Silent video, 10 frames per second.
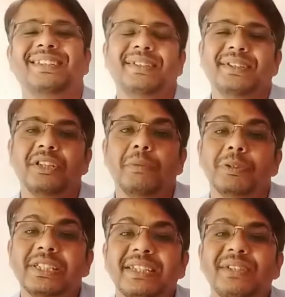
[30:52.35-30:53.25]
3
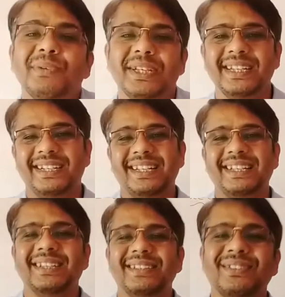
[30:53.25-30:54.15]
times,
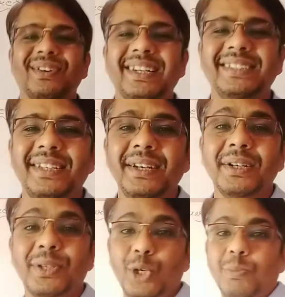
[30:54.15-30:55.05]
the product we get
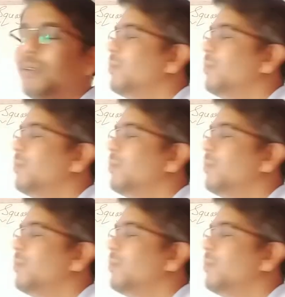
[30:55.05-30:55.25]
is